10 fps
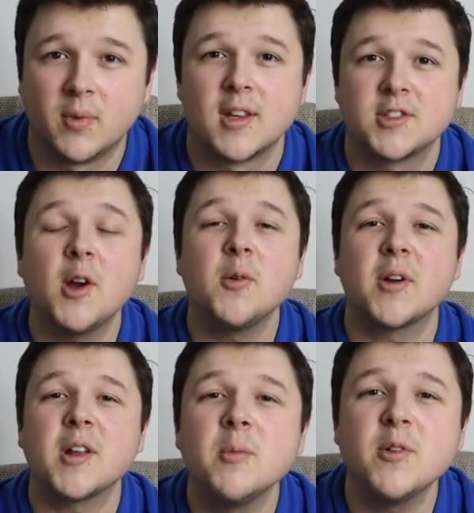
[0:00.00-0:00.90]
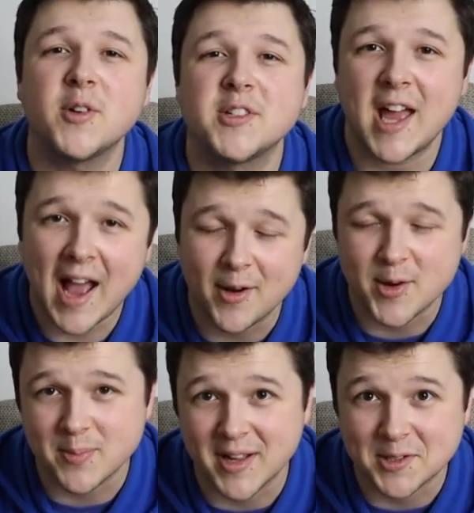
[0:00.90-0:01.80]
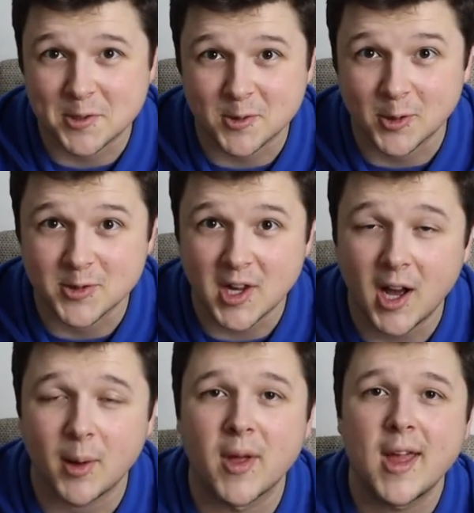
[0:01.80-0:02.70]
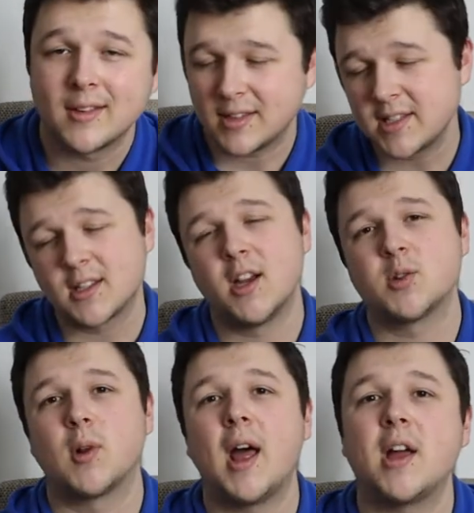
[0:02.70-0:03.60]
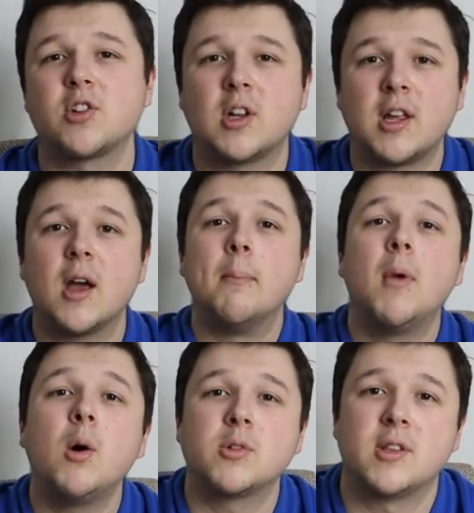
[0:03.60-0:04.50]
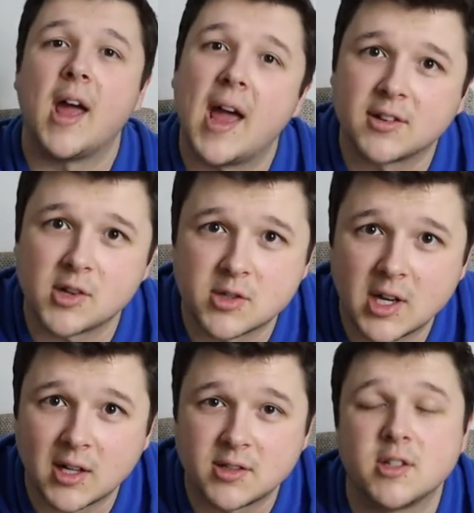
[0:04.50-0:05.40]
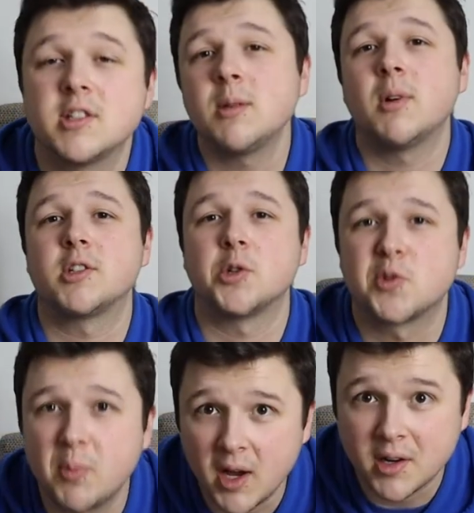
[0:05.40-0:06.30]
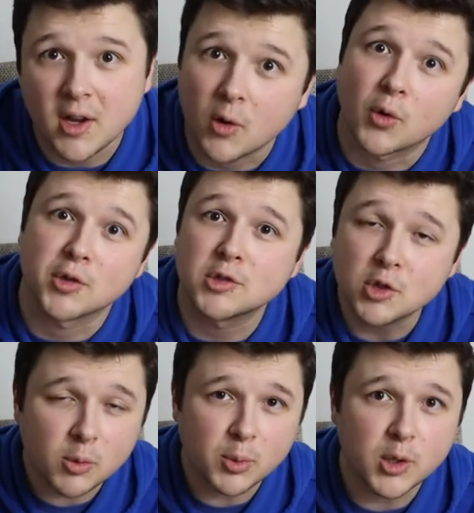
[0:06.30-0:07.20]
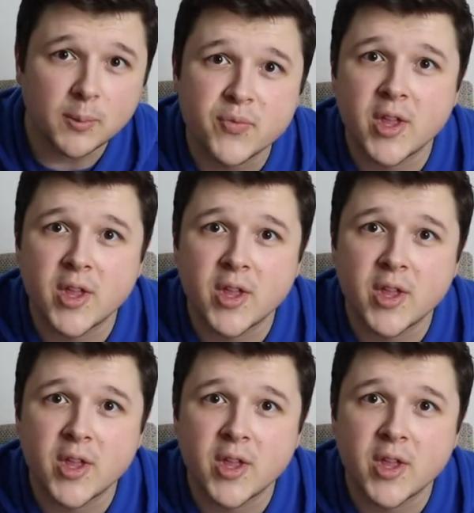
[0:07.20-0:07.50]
So we're going to move on to how your mantis grows up. These guys will actually molt their exoskeleton similar to a spider or a scorpion,